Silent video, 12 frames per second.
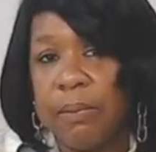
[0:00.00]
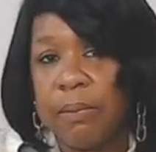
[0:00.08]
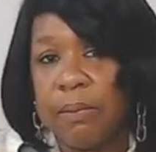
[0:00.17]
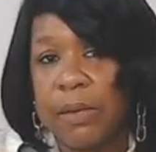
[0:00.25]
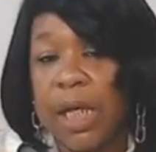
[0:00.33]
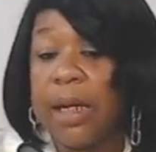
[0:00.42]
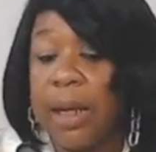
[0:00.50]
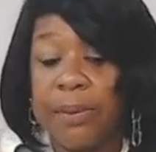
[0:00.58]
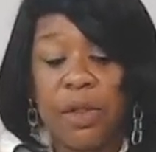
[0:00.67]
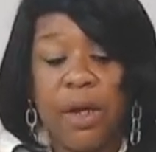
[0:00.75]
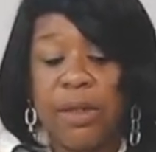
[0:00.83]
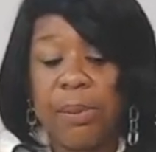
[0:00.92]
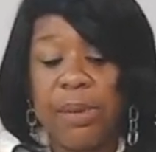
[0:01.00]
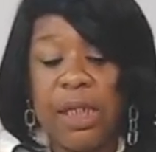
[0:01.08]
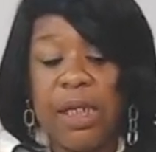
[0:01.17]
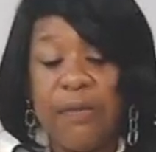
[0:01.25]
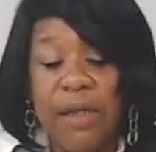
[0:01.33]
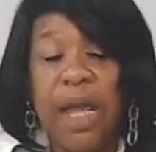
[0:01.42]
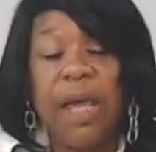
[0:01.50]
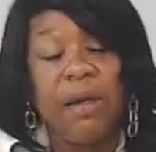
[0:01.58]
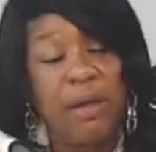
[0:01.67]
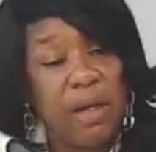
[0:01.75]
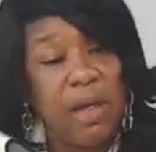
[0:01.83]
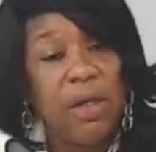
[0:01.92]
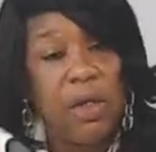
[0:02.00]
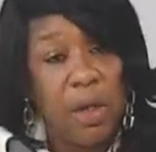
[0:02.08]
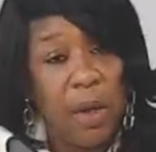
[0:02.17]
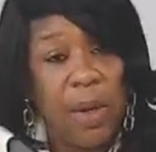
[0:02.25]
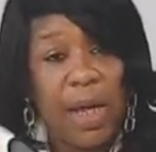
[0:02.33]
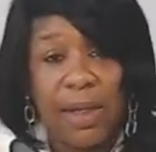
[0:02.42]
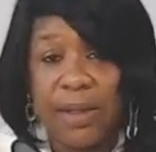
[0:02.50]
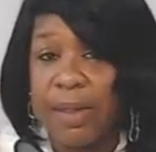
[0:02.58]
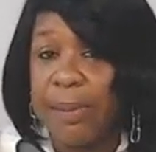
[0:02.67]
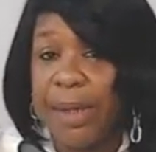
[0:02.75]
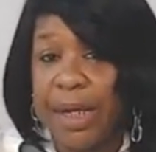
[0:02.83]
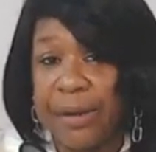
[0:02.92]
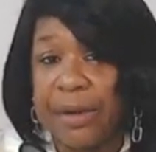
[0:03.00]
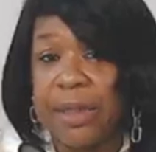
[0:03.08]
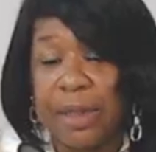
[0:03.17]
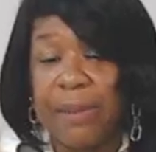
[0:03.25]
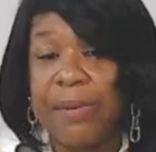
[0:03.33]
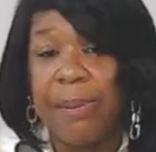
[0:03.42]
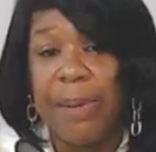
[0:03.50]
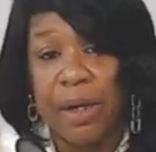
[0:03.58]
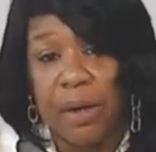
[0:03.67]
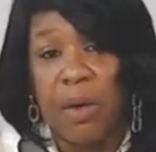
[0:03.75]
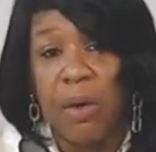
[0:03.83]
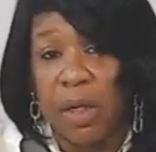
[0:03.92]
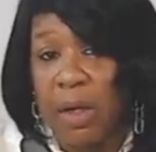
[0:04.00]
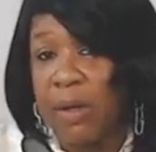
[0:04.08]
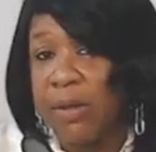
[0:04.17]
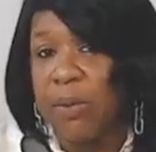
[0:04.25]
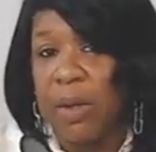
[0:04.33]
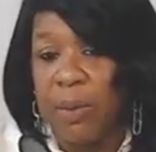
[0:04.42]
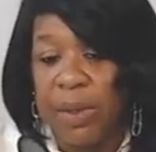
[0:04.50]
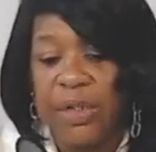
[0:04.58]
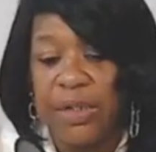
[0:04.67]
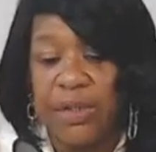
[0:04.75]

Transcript: And I'm starting to believe that, you know what, it's something bigger going on than what we just